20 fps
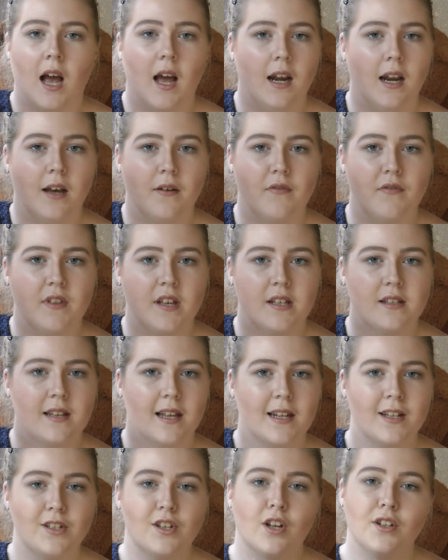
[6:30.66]
love this,
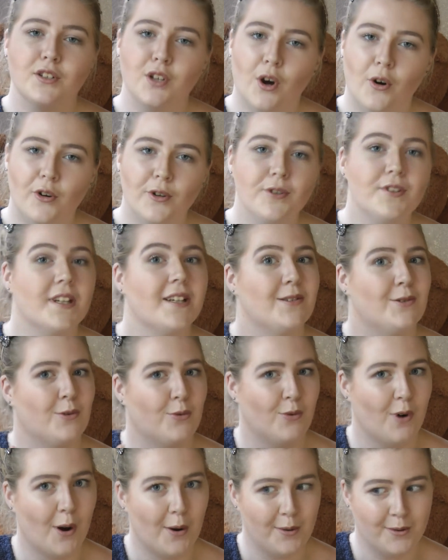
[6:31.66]
and it's not gold, it's
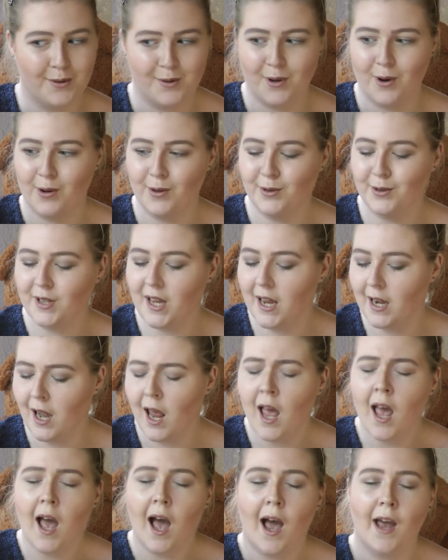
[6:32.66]
rose gold, and
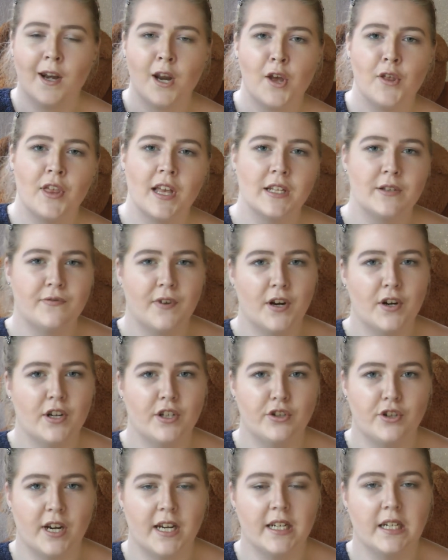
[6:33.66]
I know that's very
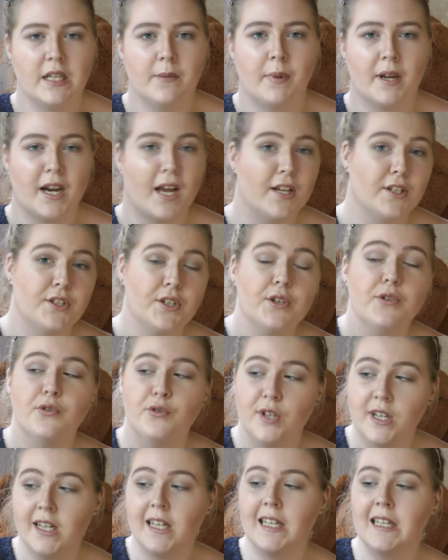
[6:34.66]
trendy, but I do
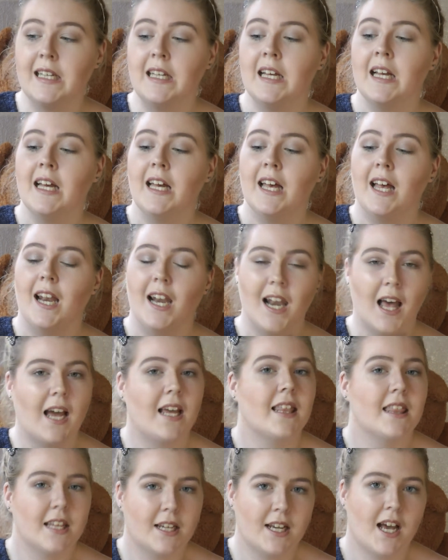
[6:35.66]
really
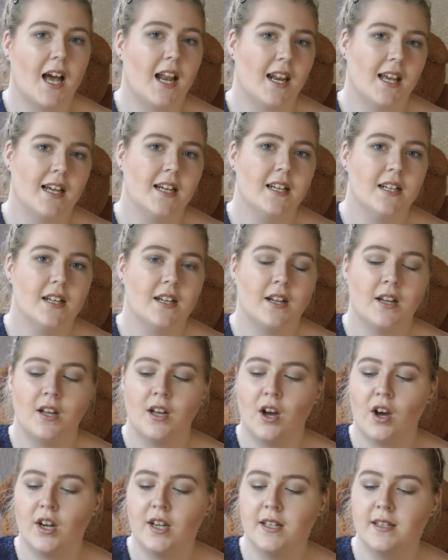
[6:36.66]
like the color
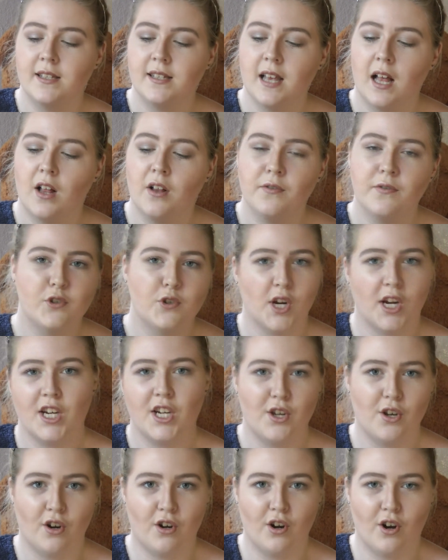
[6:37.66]
on itself,
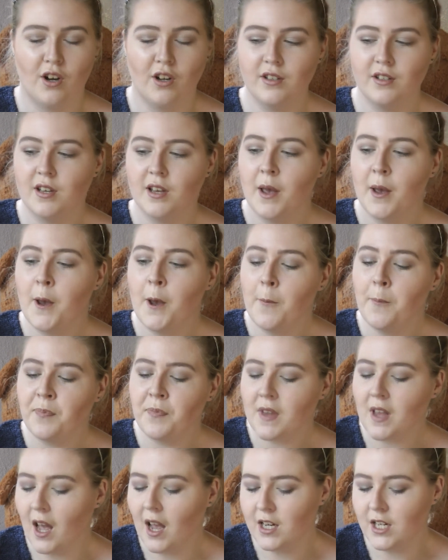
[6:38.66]
trendy or not.
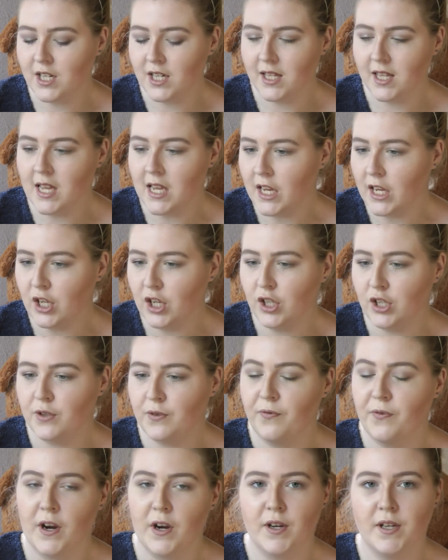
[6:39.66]
I just think it looks
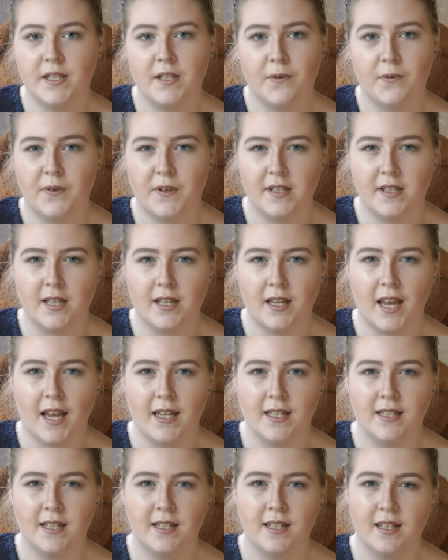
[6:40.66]
very
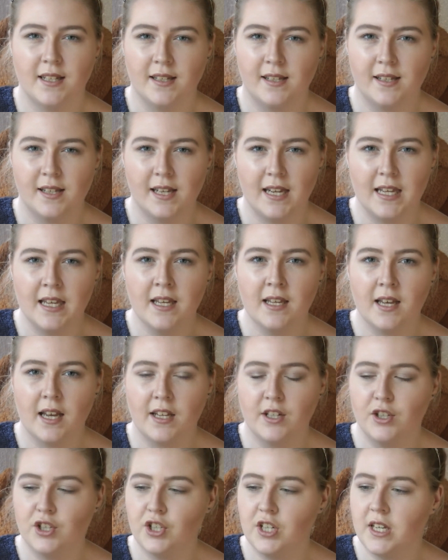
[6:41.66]
sophisticated and sleek
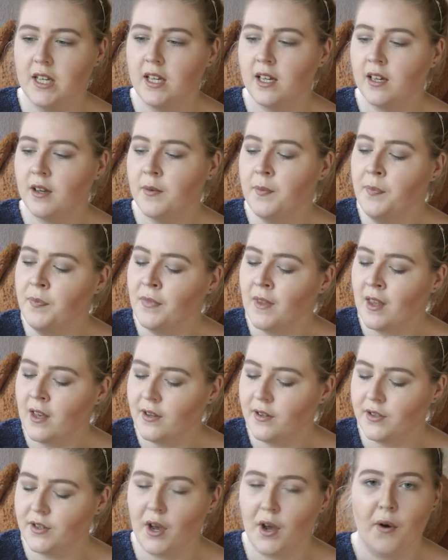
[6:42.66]
and chic.
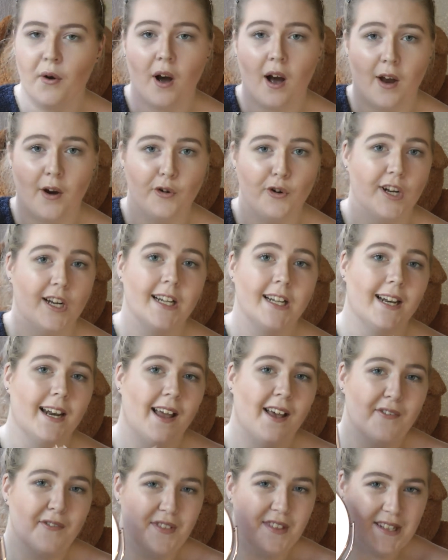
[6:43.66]
So I really
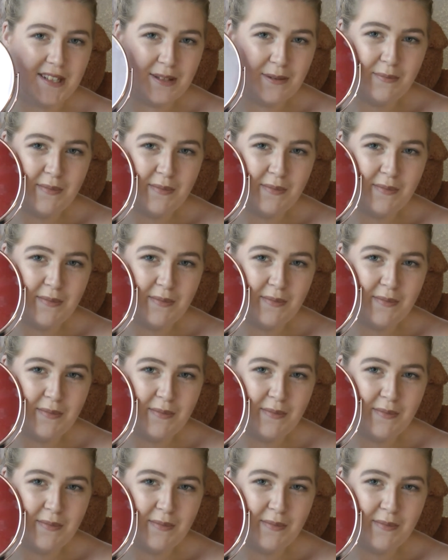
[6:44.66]
love this